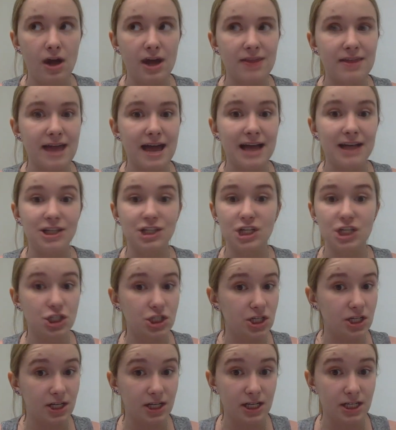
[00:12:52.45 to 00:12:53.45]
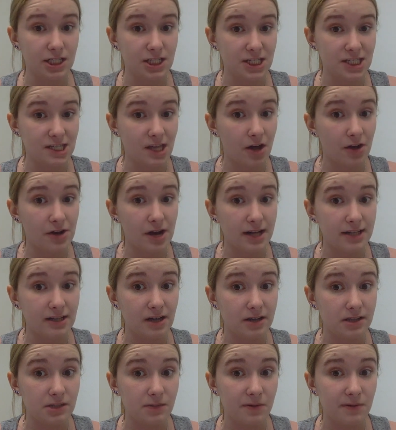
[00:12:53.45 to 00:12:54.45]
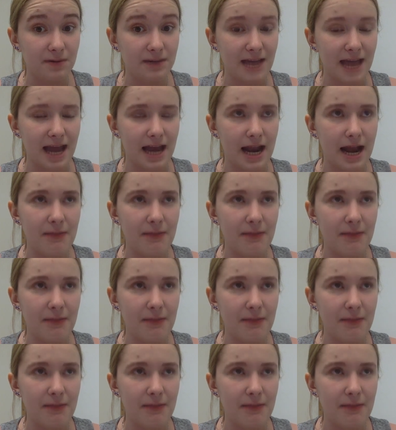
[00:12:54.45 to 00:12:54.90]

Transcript: and that she should still not talk to him again.